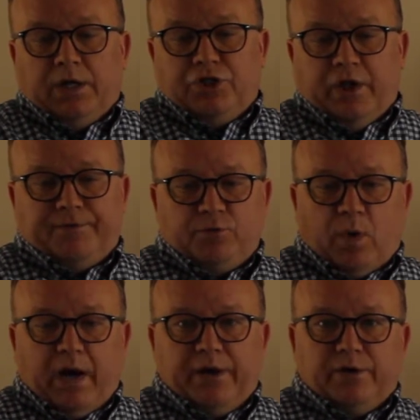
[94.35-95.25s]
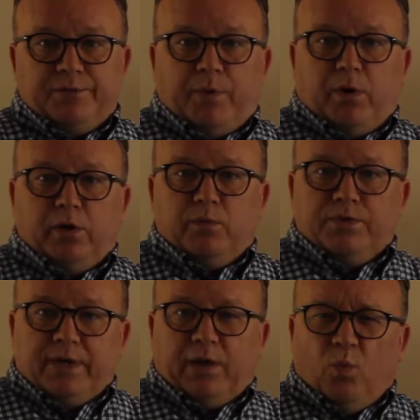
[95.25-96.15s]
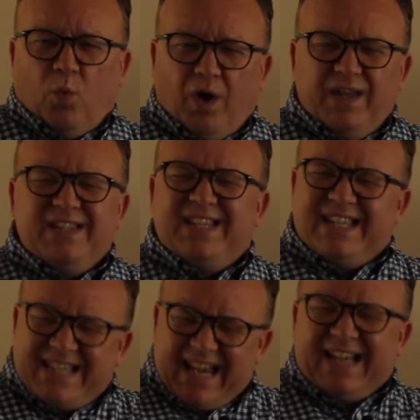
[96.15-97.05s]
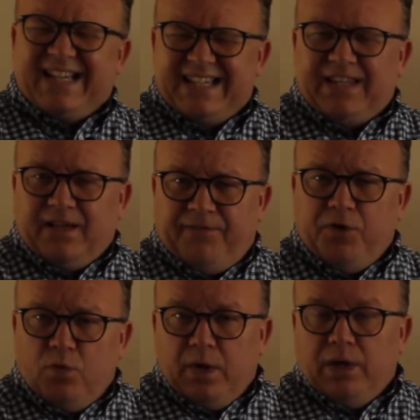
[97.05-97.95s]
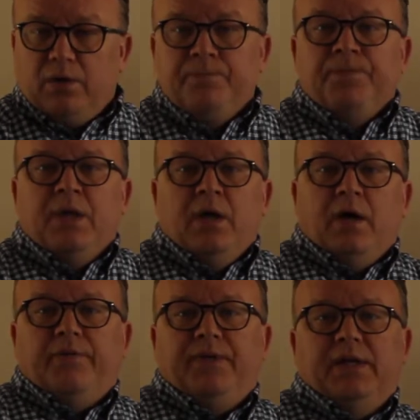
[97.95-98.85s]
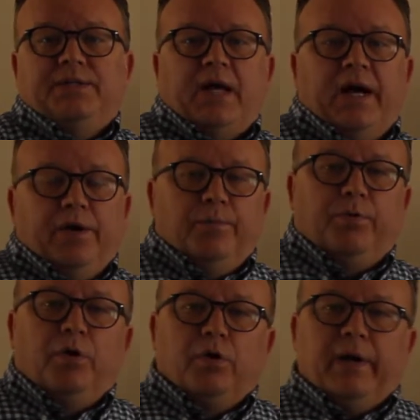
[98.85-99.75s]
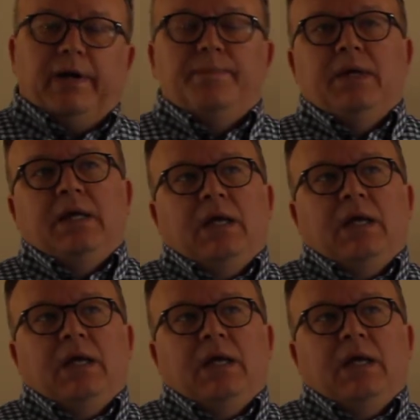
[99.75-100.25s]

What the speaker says: Jeff Dwyer's part was like 1/6, if you will, of the entire program.